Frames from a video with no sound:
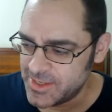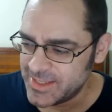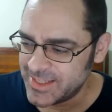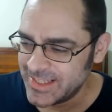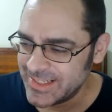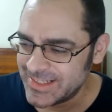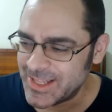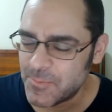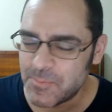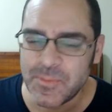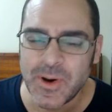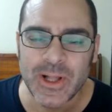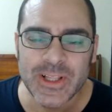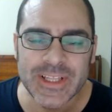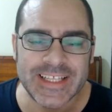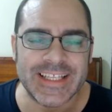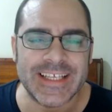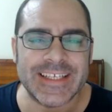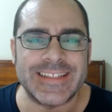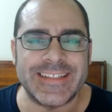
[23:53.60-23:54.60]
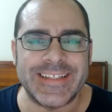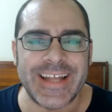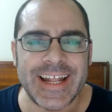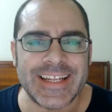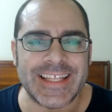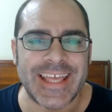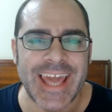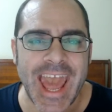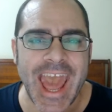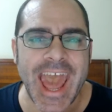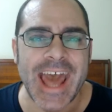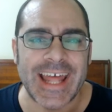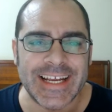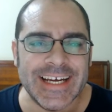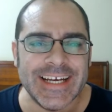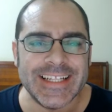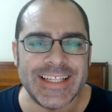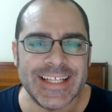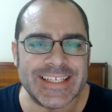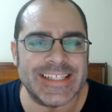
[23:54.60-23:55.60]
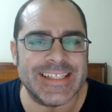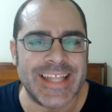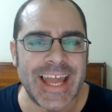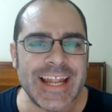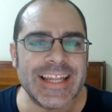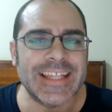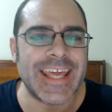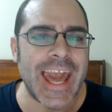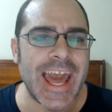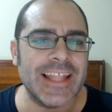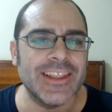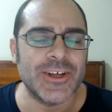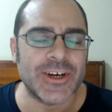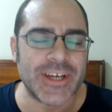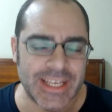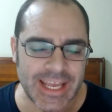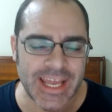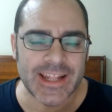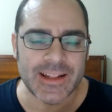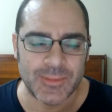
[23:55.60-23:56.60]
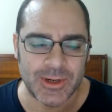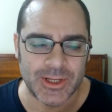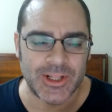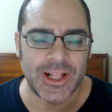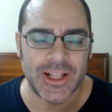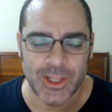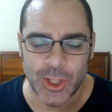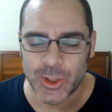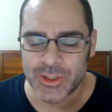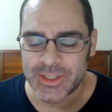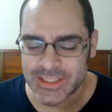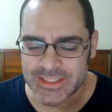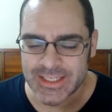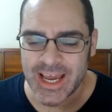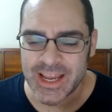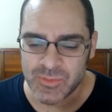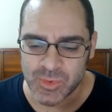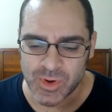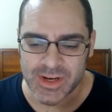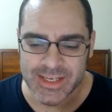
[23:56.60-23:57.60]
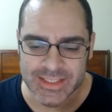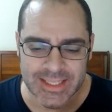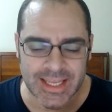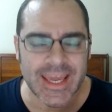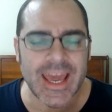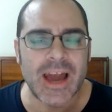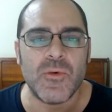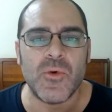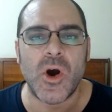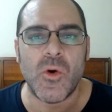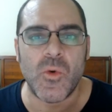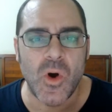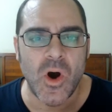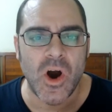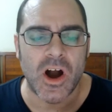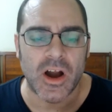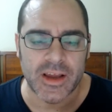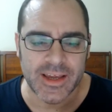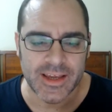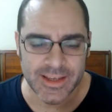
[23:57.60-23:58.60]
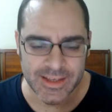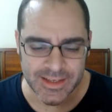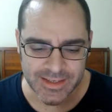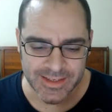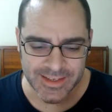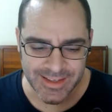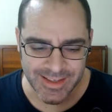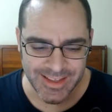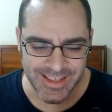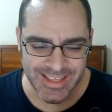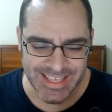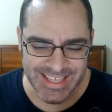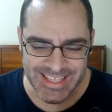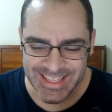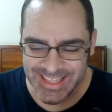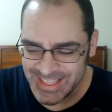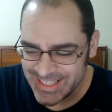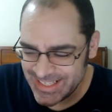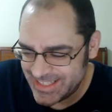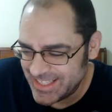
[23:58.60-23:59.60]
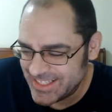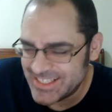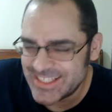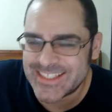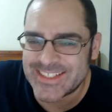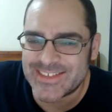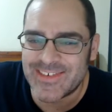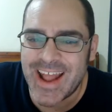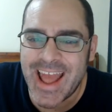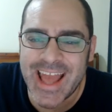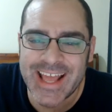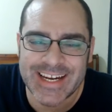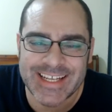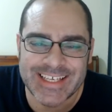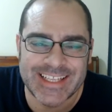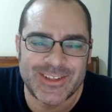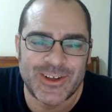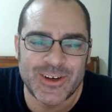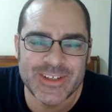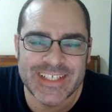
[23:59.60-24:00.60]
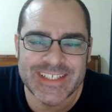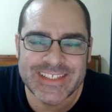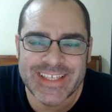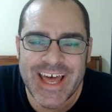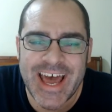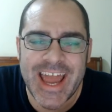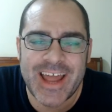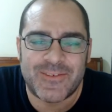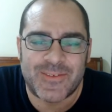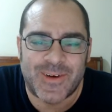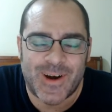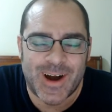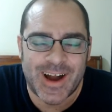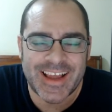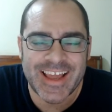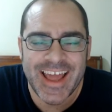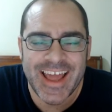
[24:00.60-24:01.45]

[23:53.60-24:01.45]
They're pulling this dead cat-looking animal along the sidewalk because the cat won't walk. They're just dragging it along the sidewalk.